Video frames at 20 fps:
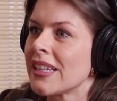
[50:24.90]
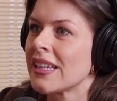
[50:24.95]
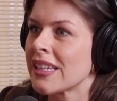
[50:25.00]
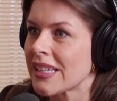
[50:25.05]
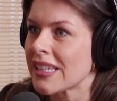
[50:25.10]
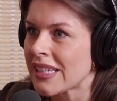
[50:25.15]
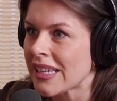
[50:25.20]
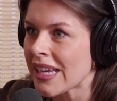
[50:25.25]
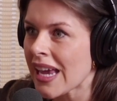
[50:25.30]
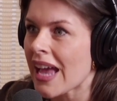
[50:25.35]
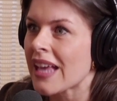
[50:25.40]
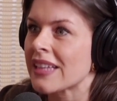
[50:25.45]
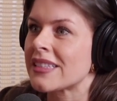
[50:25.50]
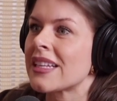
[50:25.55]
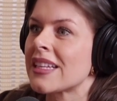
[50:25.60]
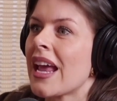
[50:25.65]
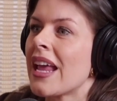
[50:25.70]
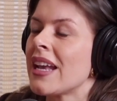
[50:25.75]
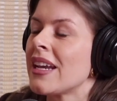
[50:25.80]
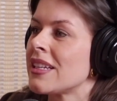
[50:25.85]
yes,
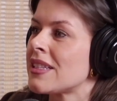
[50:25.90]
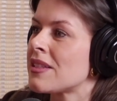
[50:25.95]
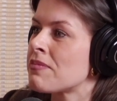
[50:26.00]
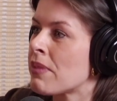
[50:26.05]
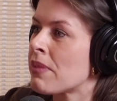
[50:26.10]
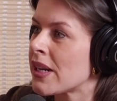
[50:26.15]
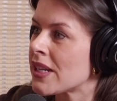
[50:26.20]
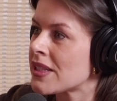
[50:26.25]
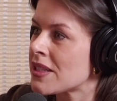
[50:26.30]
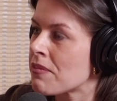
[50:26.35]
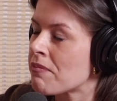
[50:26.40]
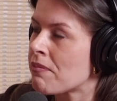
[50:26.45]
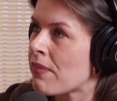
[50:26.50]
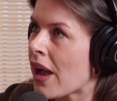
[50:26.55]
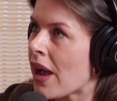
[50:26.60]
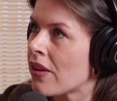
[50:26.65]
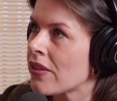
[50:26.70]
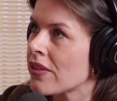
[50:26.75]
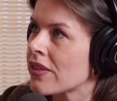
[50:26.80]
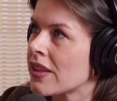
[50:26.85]
and it's
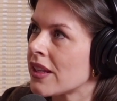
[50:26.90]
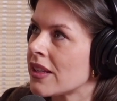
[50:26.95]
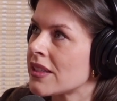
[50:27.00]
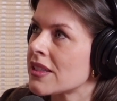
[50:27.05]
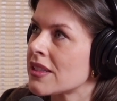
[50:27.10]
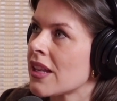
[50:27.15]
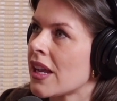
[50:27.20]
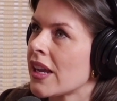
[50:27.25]
about this,